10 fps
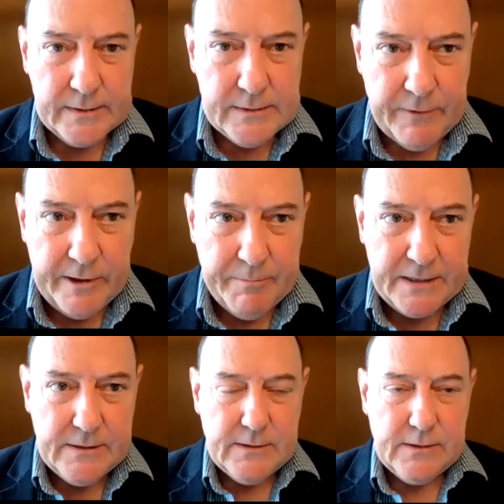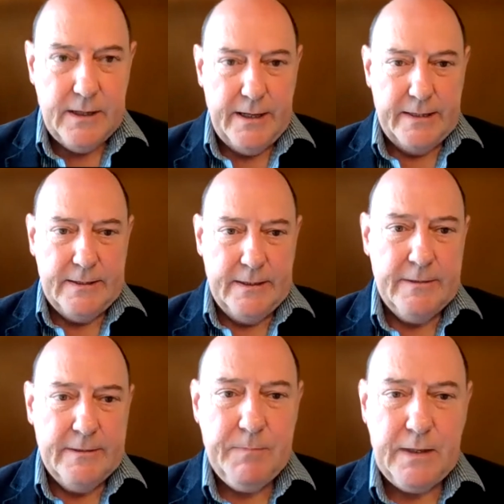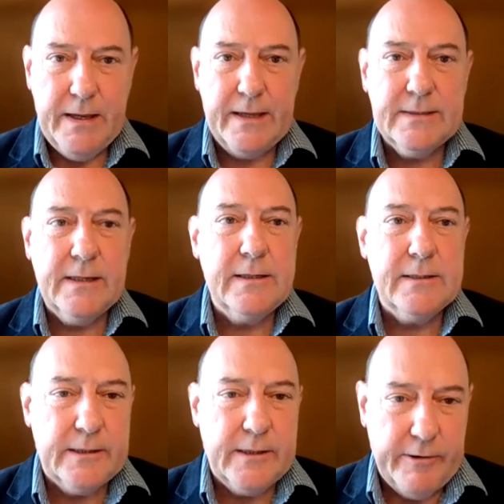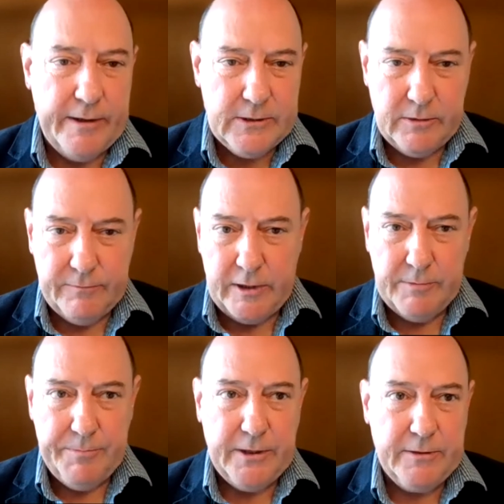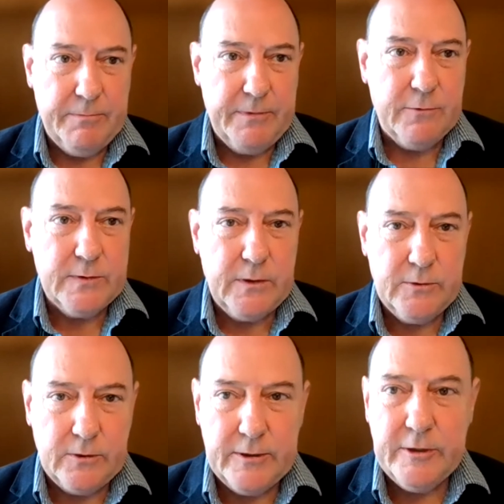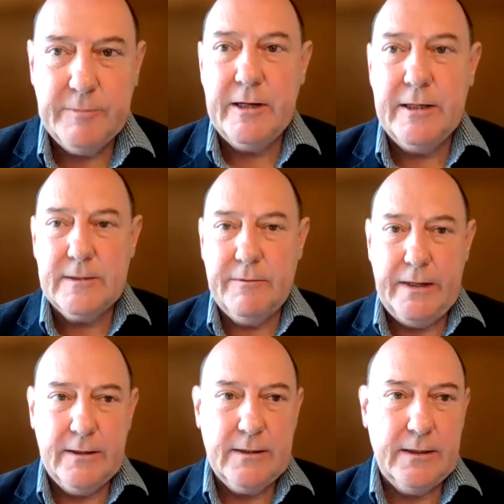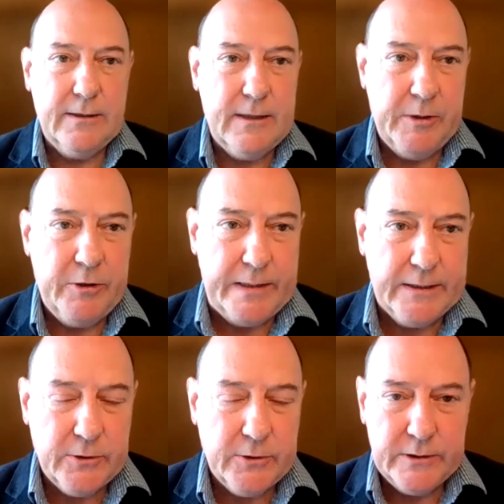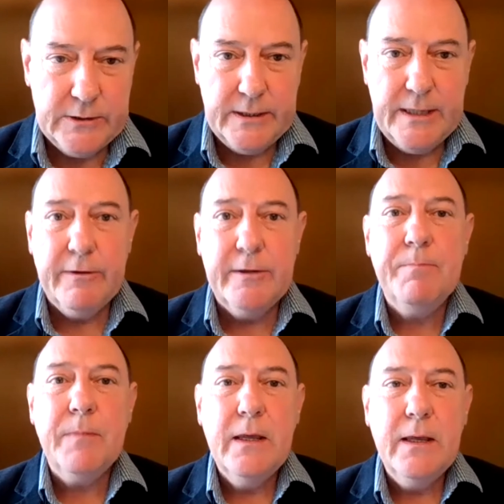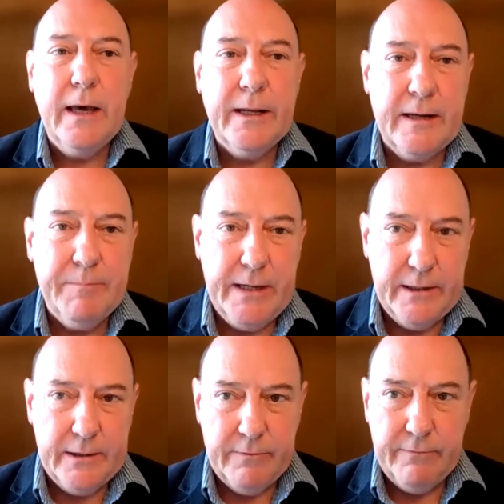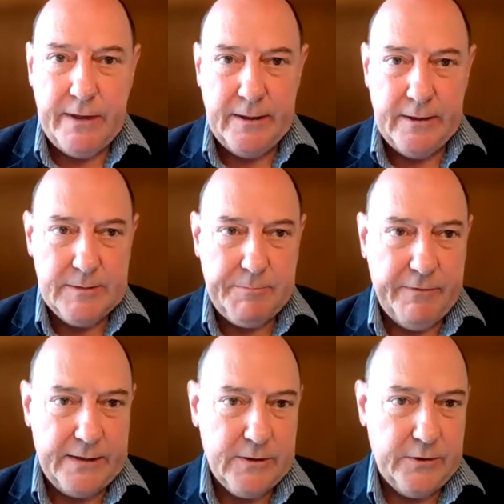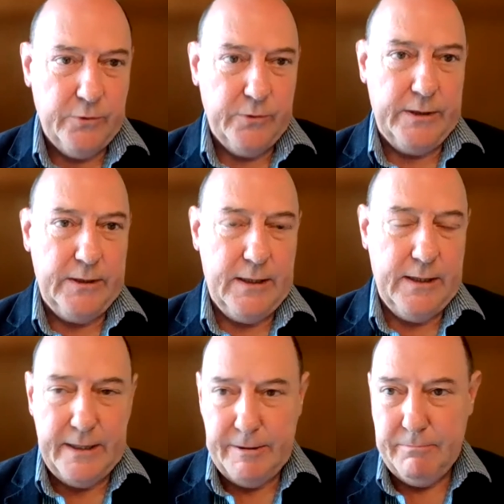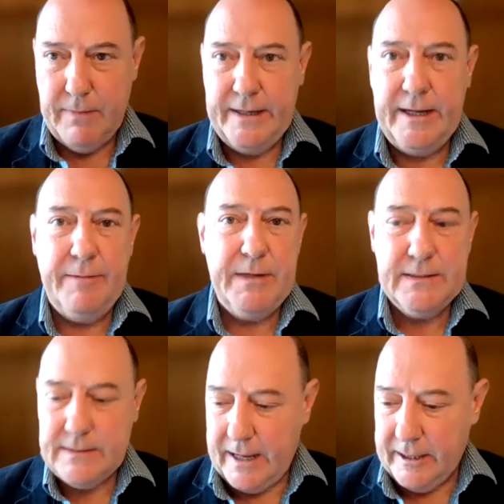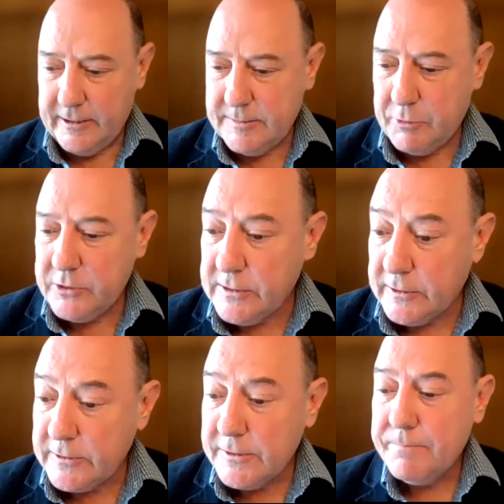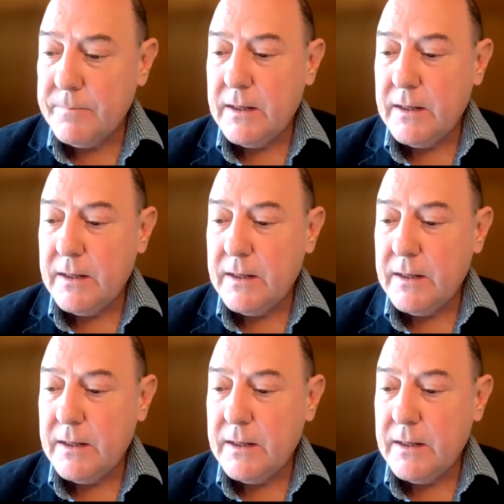thanks very much, Etienne. Etienne is the director of our Department for Social Determinants of Health at WHO in Geneva, and I'm the head of the Violence Prevention Unit there. My name is Alex Butchart.